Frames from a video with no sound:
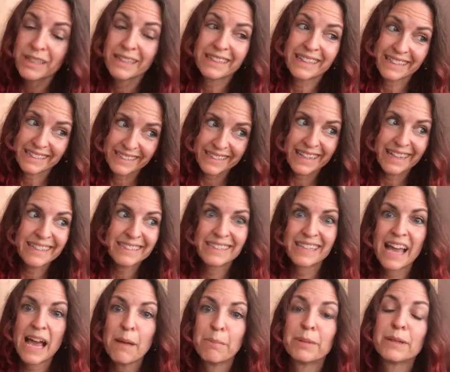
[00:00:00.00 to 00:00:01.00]
that does
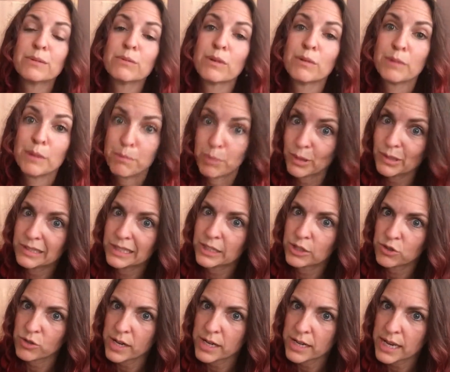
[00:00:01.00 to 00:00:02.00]
happen when we potty
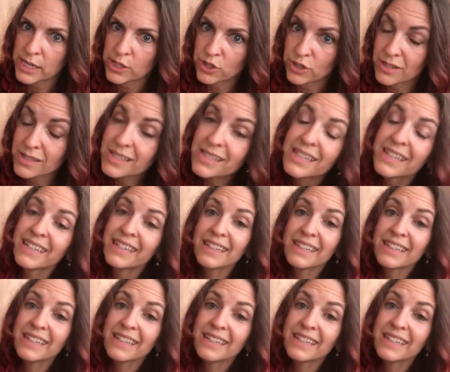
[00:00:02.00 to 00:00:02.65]
train nations,